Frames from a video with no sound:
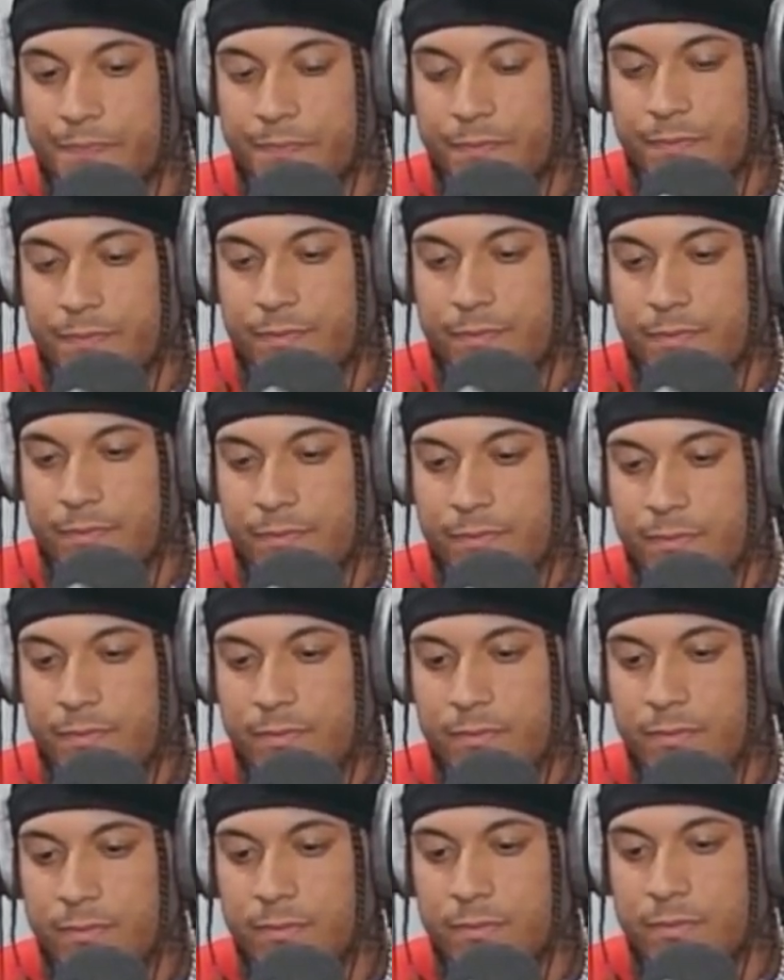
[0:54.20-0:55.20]

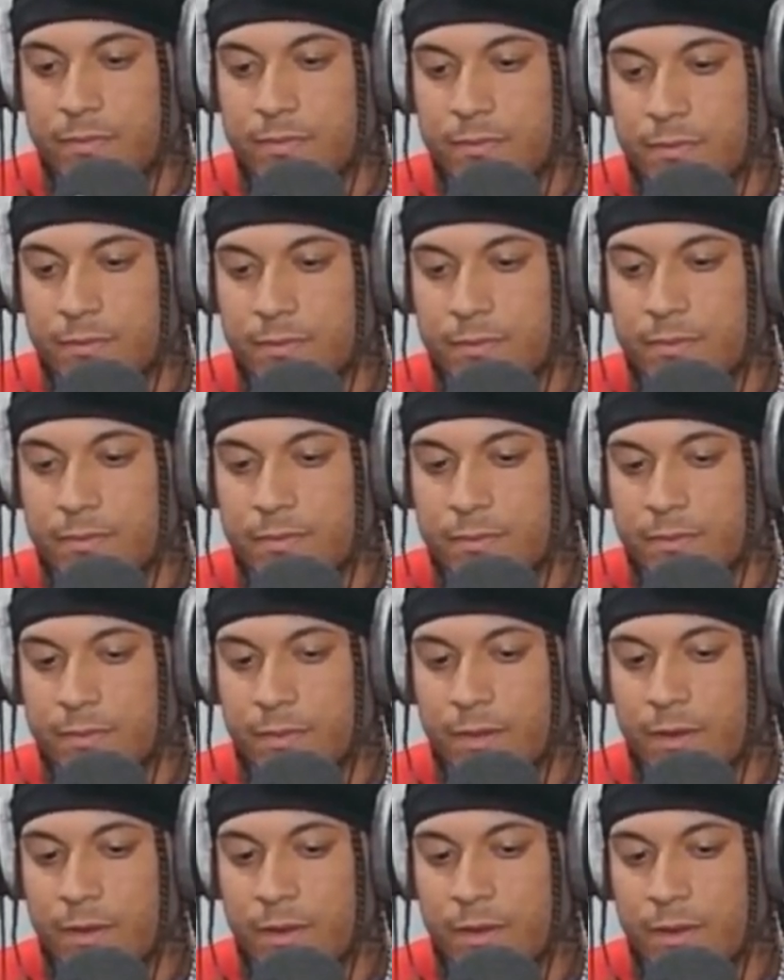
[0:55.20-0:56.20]

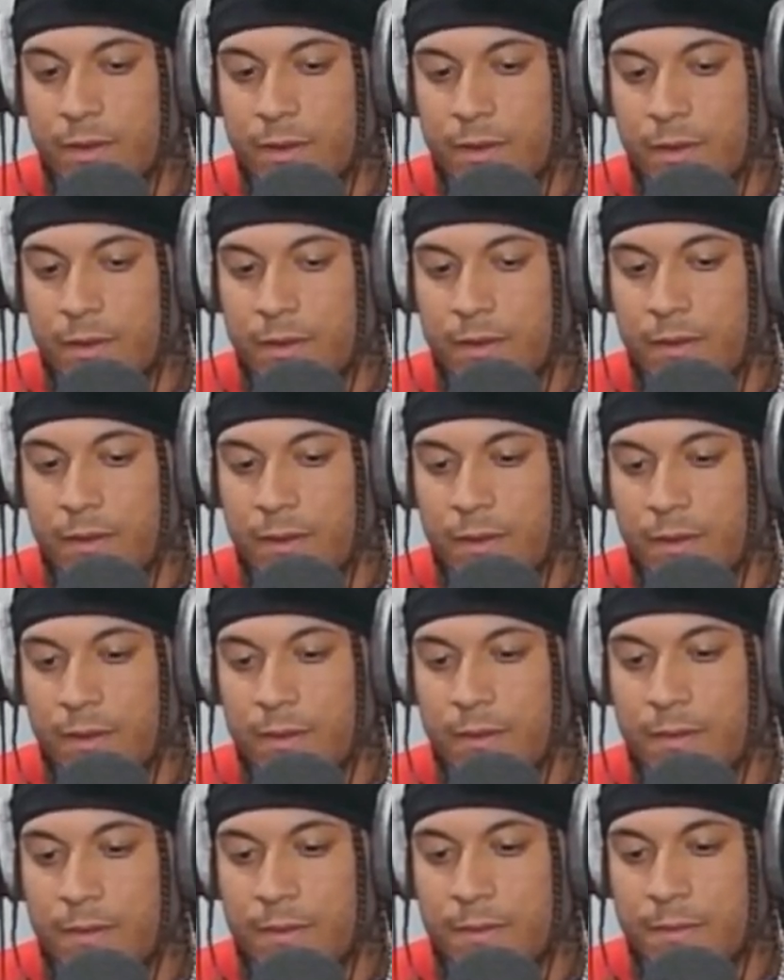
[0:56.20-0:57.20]

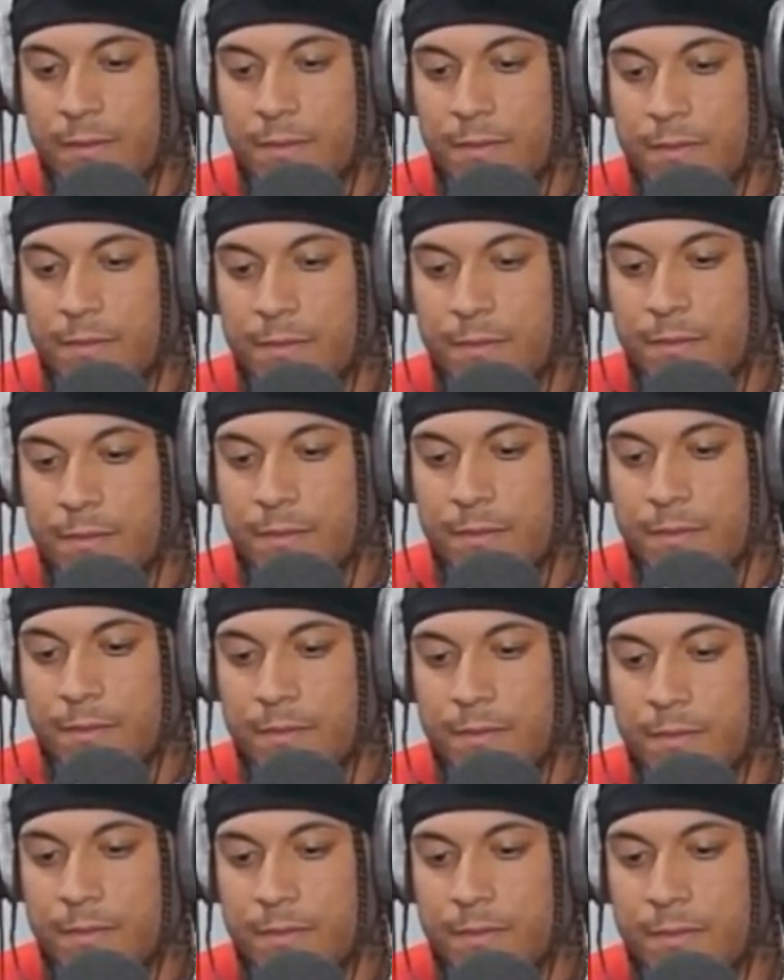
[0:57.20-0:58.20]

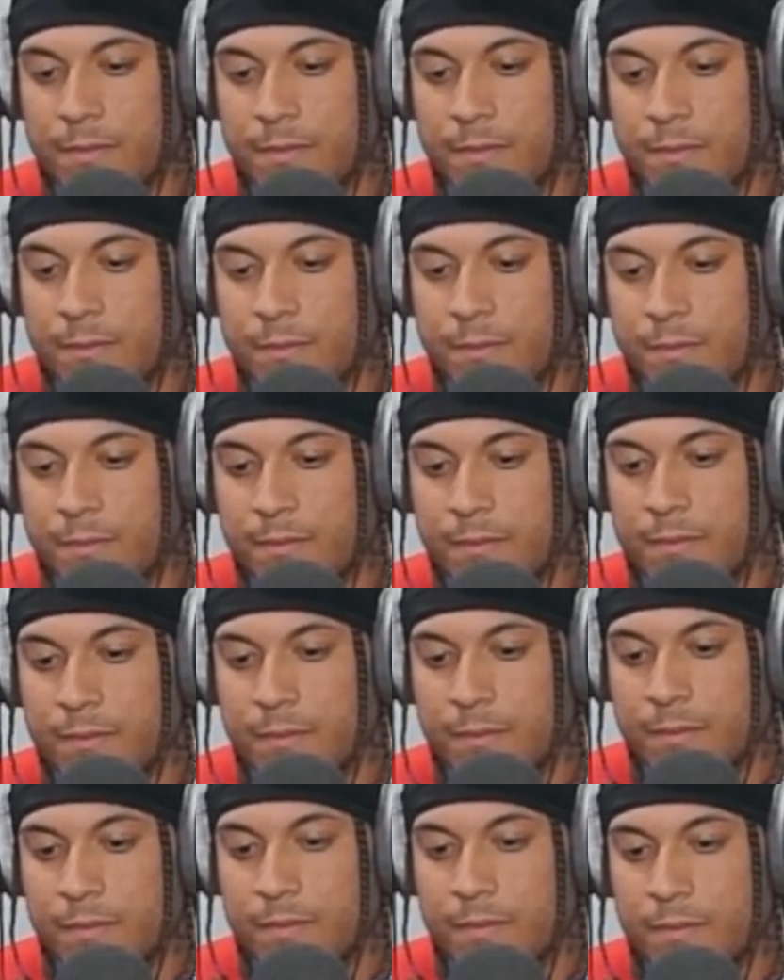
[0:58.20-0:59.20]

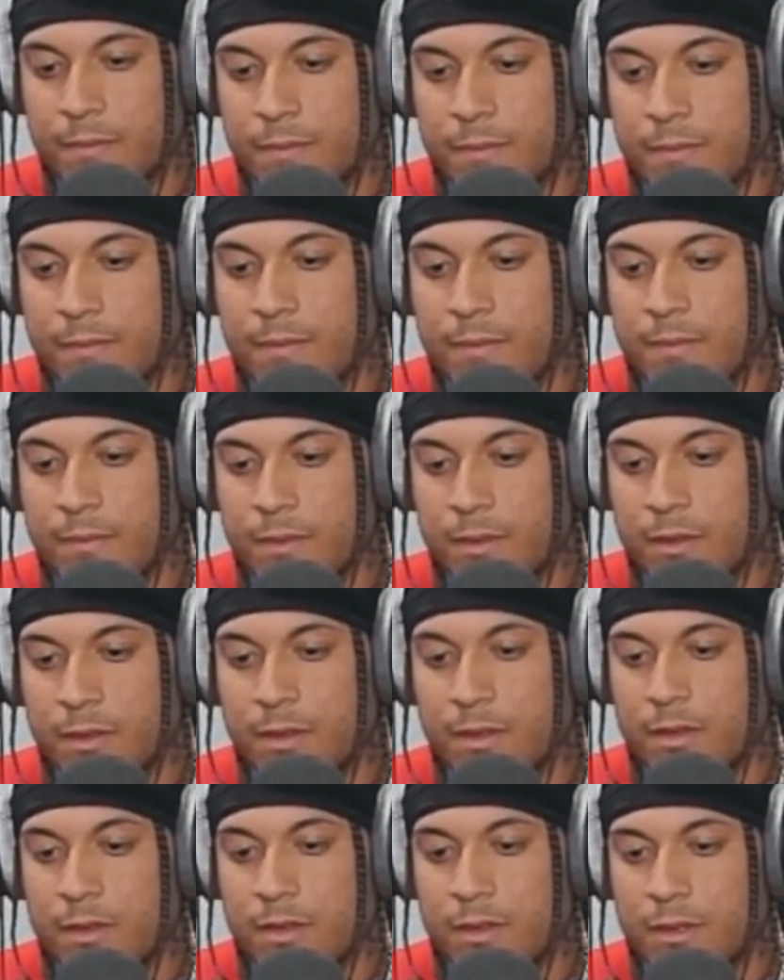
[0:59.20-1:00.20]

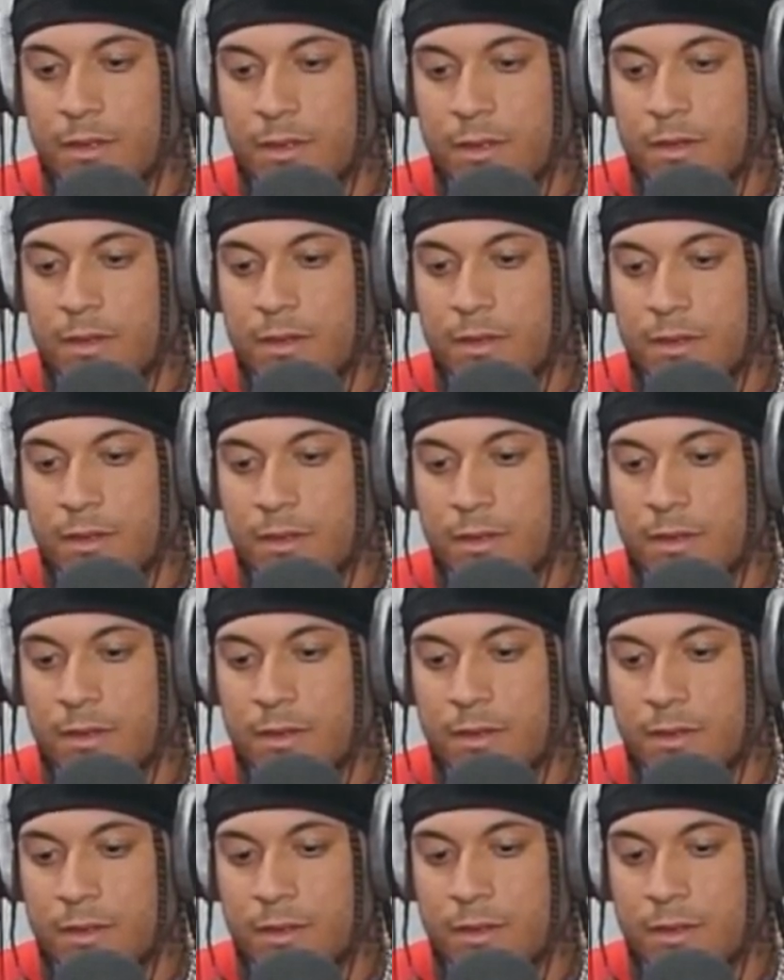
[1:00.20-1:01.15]
The person shown says nothing.